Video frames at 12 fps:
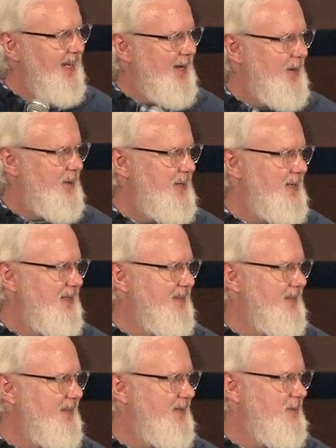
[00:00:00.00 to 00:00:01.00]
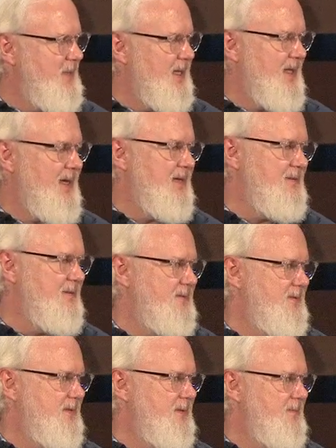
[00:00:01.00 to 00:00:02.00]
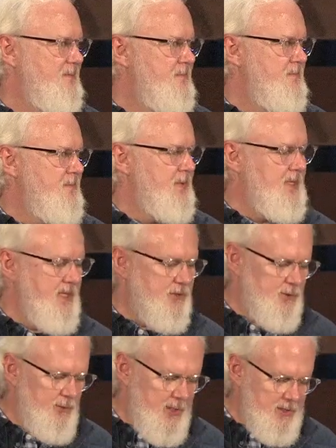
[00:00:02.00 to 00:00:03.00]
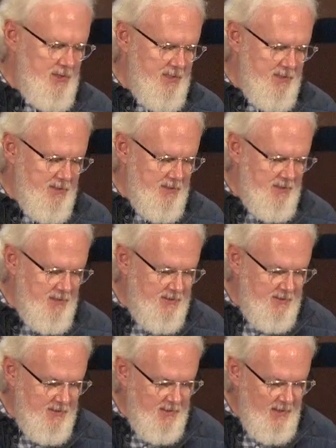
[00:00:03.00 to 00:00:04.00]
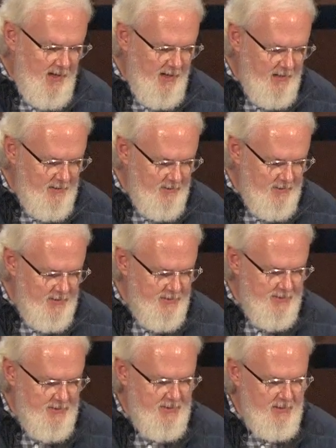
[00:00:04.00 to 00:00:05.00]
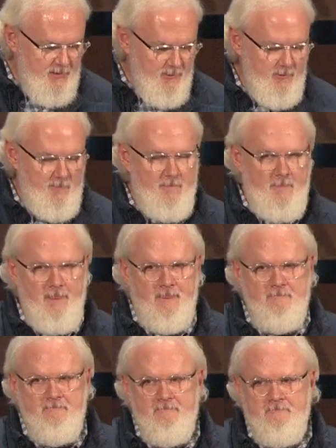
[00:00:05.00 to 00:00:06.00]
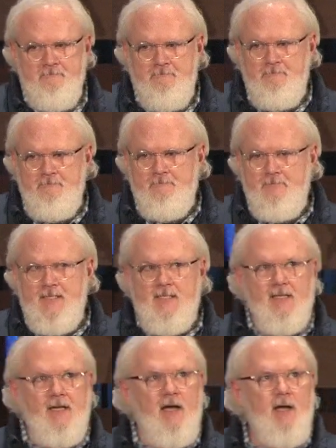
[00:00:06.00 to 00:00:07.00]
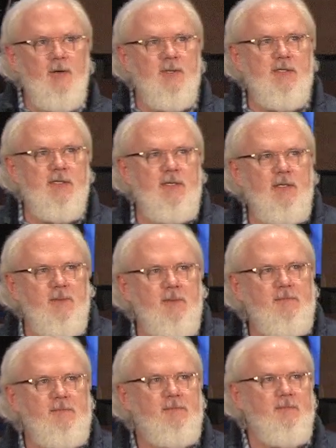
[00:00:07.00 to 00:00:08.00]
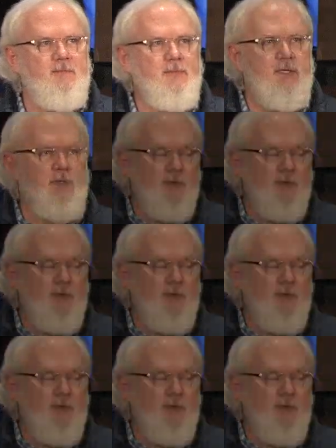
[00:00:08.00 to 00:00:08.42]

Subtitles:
area of my life. The next question is it God or is it you? Is it God or is it you? Because